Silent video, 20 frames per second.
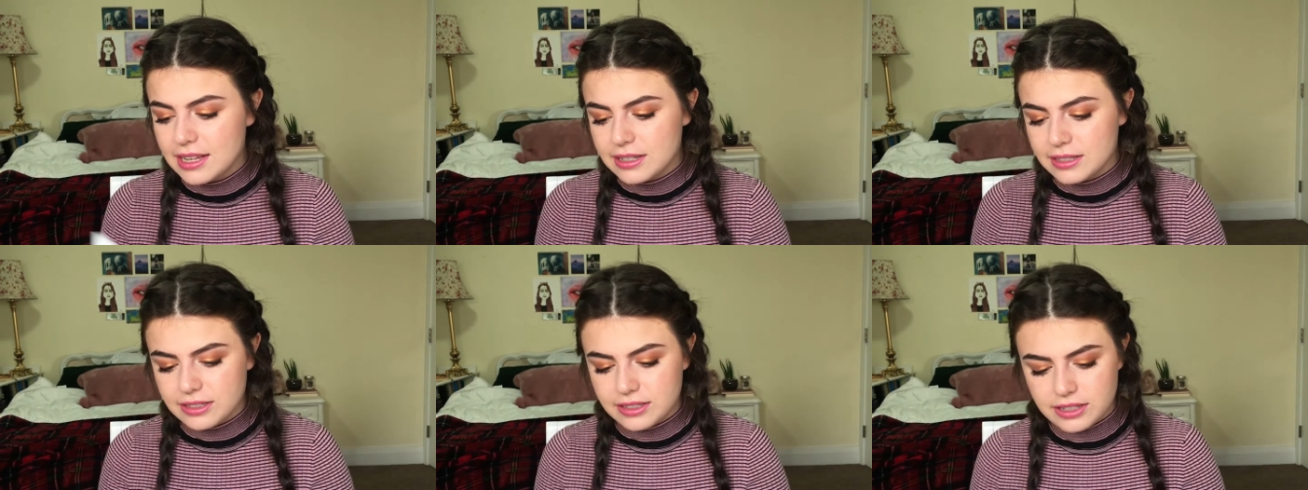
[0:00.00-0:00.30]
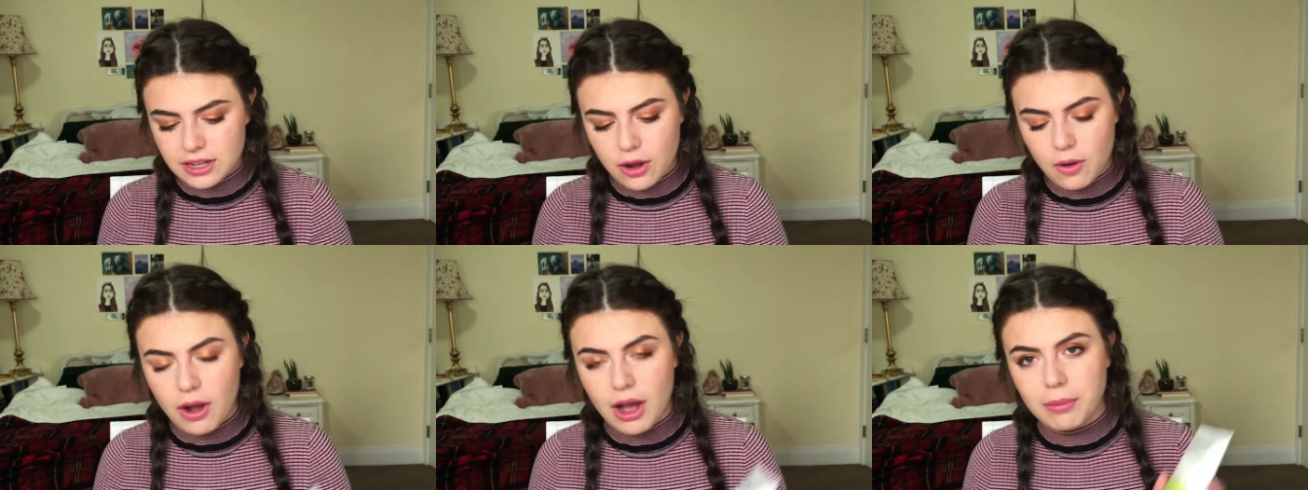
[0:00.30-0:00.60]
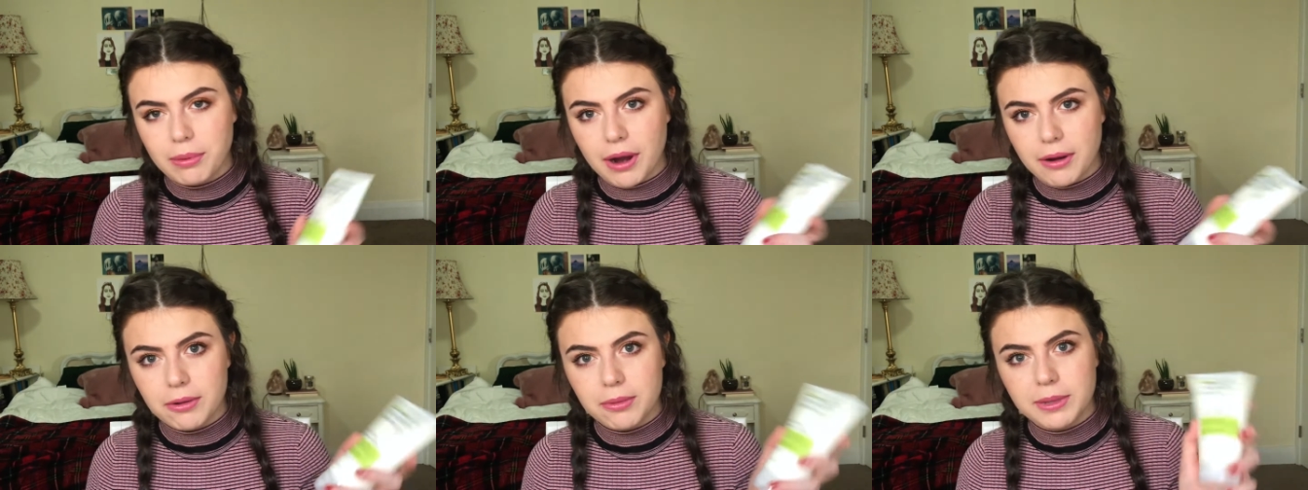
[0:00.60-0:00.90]
So I'll
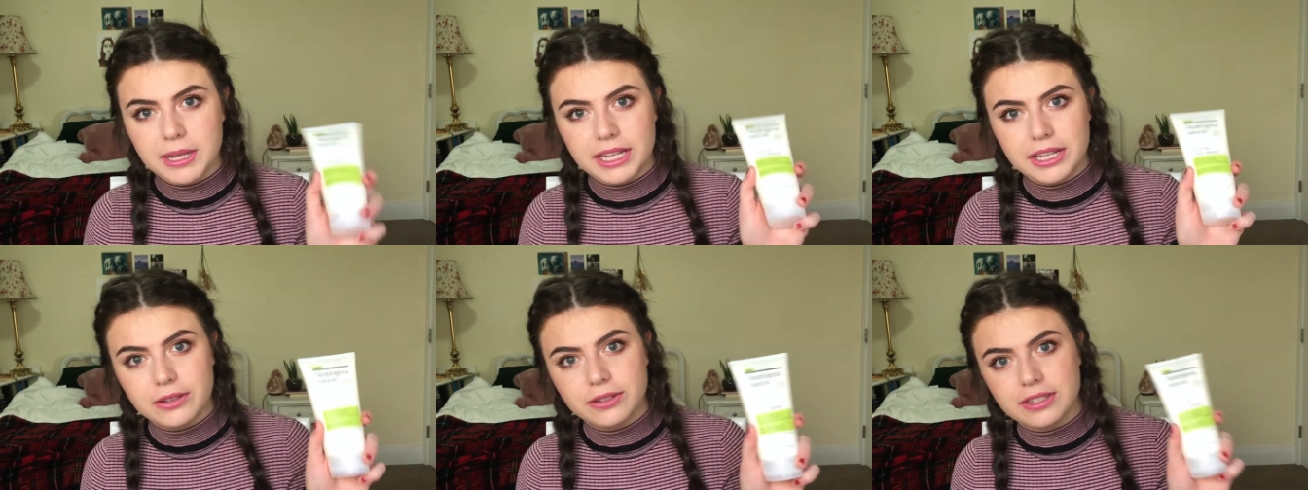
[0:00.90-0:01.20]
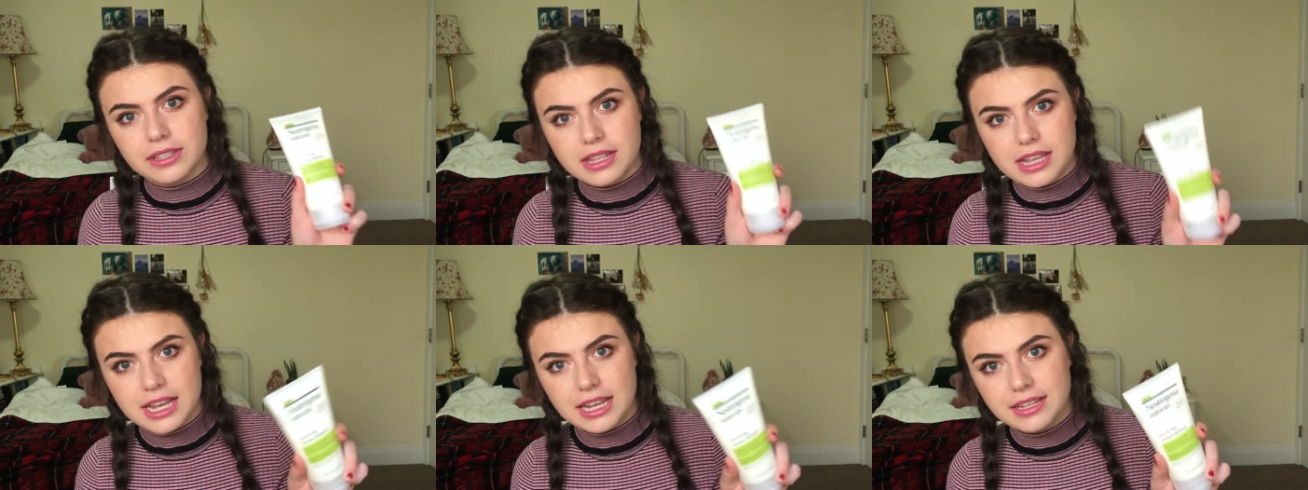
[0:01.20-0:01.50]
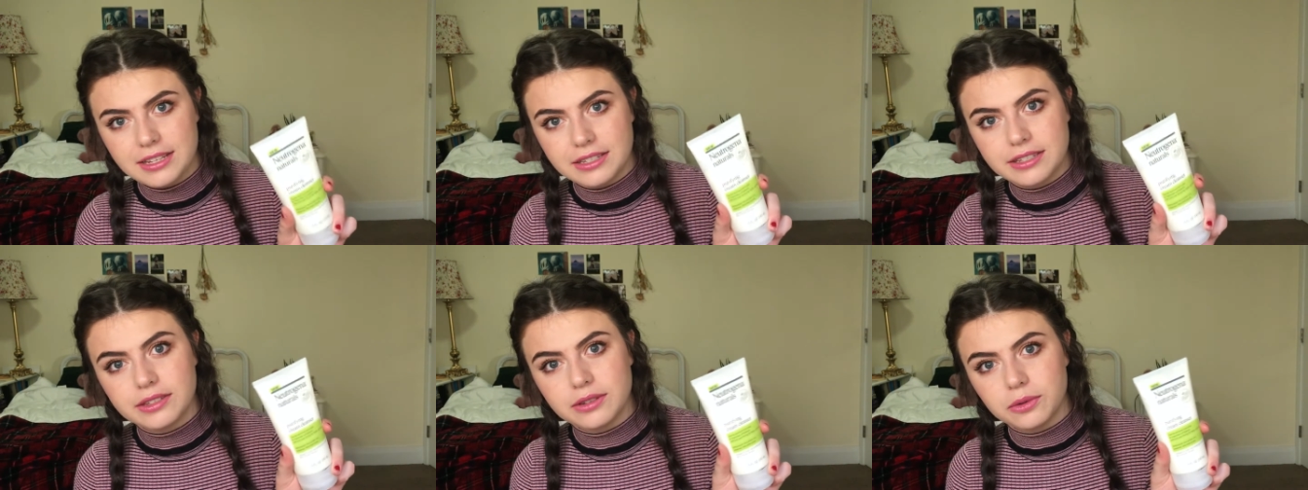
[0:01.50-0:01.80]
probably use
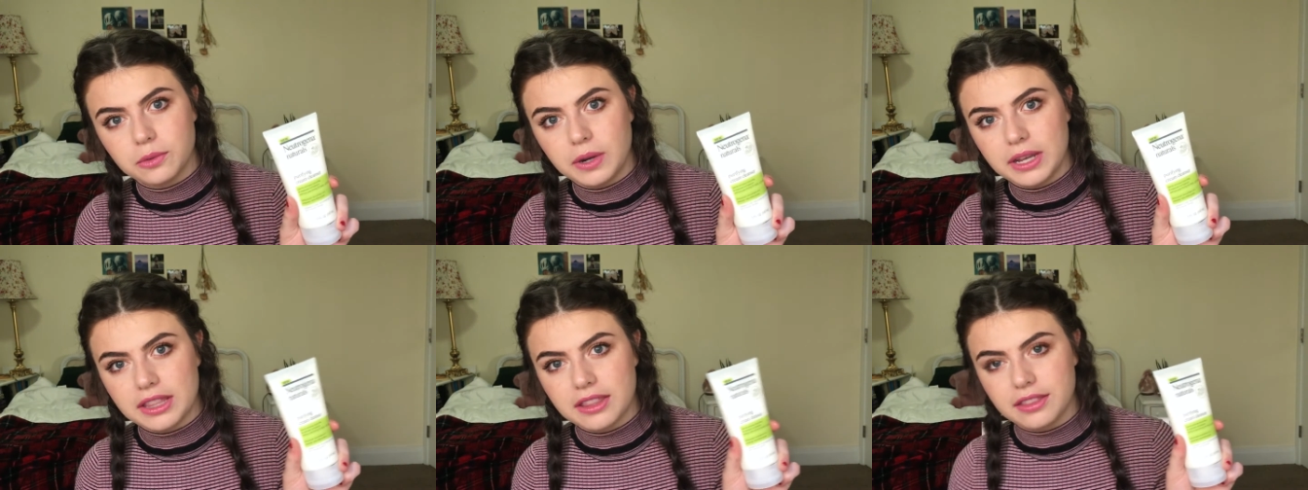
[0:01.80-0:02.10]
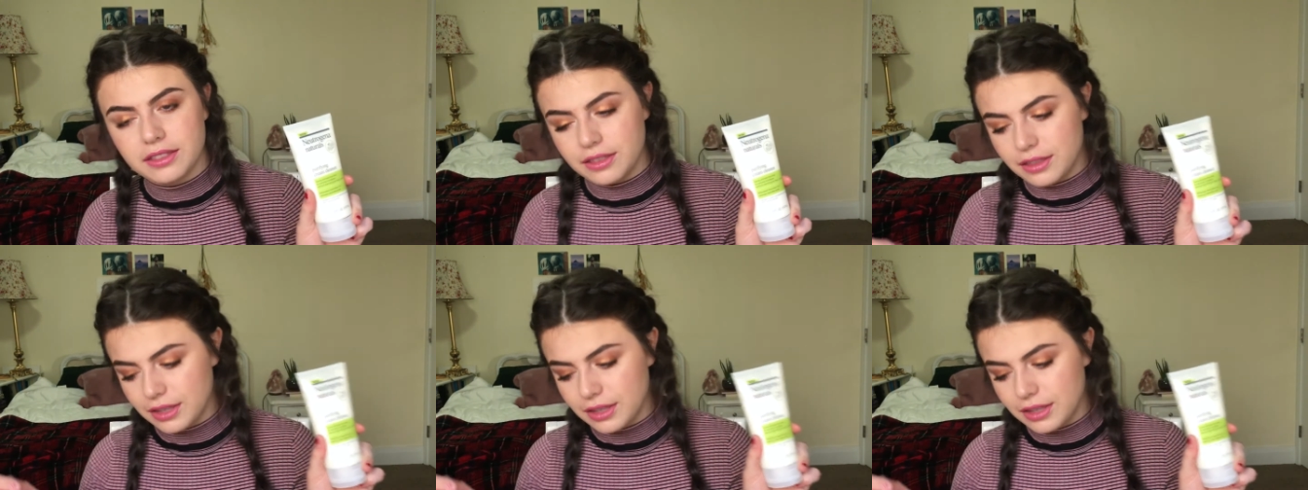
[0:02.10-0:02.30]
this with